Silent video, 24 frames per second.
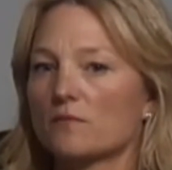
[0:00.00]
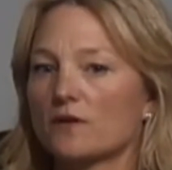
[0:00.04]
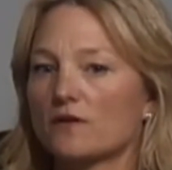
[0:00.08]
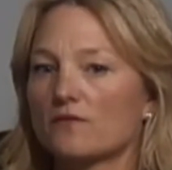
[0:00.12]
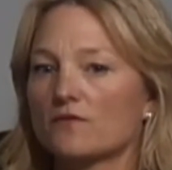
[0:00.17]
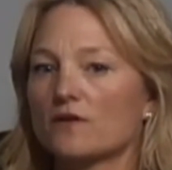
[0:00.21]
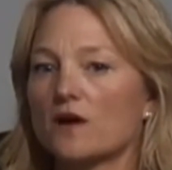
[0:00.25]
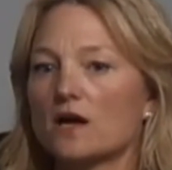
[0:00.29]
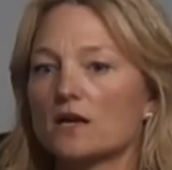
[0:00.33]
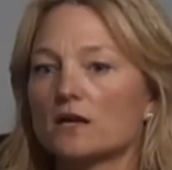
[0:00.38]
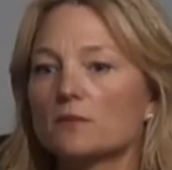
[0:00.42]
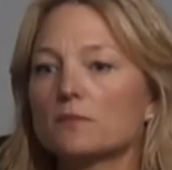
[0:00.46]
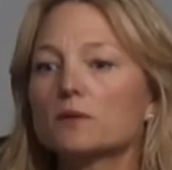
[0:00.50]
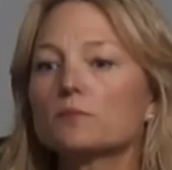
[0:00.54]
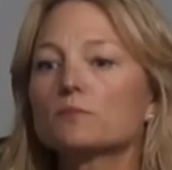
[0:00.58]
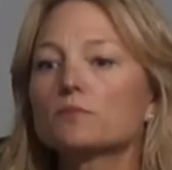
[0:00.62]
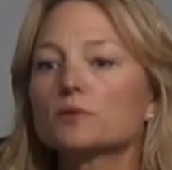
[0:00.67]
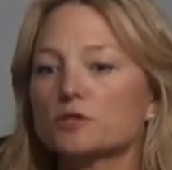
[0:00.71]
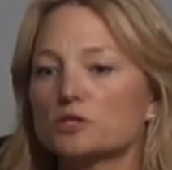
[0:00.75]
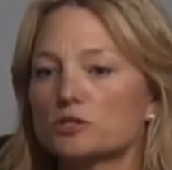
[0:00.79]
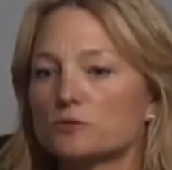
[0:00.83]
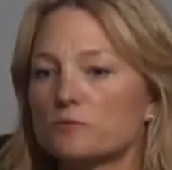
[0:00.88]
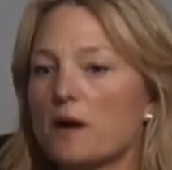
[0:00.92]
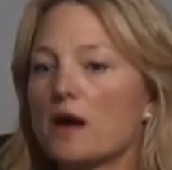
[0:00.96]
they've kind of been
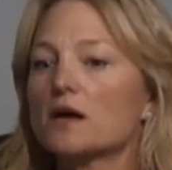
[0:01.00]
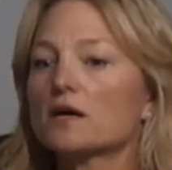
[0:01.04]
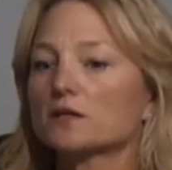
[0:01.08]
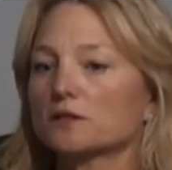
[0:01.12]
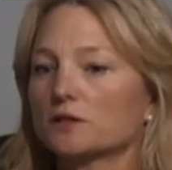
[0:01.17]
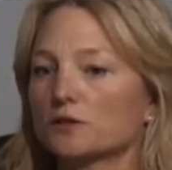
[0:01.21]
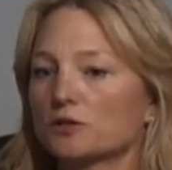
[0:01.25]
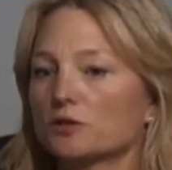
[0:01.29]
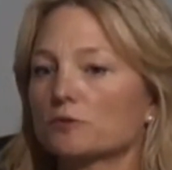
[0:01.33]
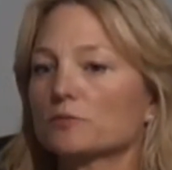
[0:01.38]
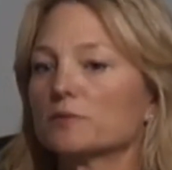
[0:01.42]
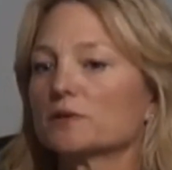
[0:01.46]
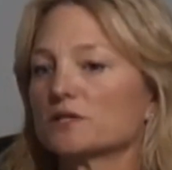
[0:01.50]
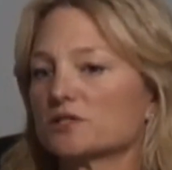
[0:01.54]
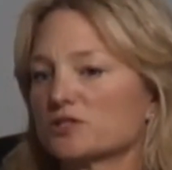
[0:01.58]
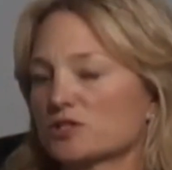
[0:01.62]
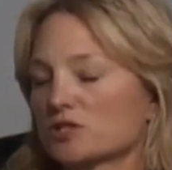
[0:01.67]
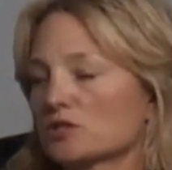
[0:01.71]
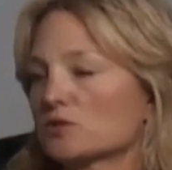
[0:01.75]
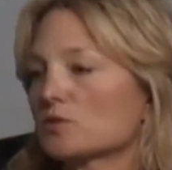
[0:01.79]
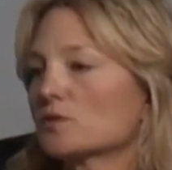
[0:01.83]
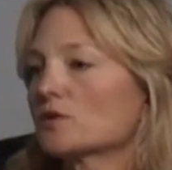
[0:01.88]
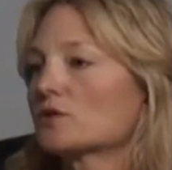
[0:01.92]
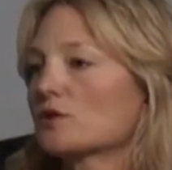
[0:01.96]
pushed back a little bit
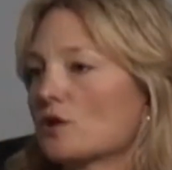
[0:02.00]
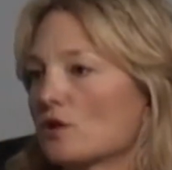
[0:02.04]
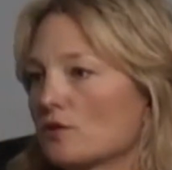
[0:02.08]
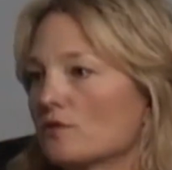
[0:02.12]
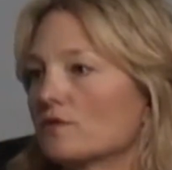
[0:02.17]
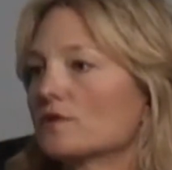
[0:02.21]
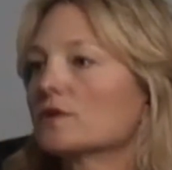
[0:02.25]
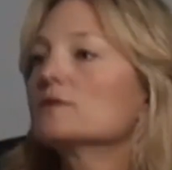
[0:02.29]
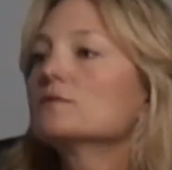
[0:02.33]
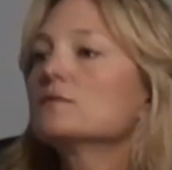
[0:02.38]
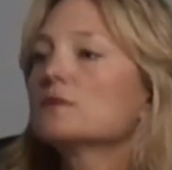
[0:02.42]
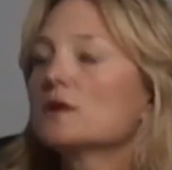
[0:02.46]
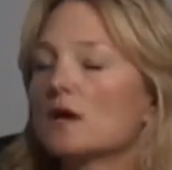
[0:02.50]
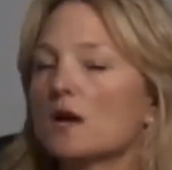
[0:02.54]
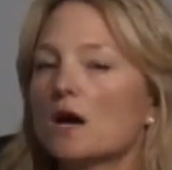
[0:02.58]
just with COVID,